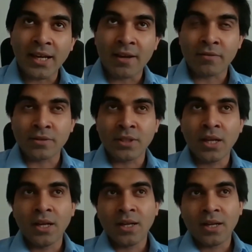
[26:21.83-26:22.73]
I will
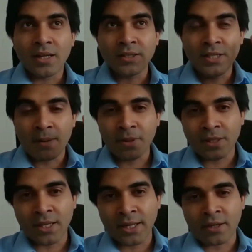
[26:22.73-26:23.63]
double
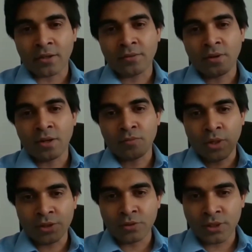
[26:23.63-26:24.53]
click on
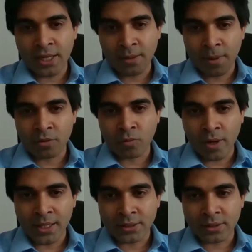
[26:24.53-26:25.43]
what you said about
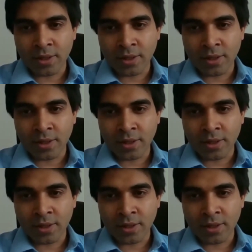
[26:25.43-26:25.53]
wealth,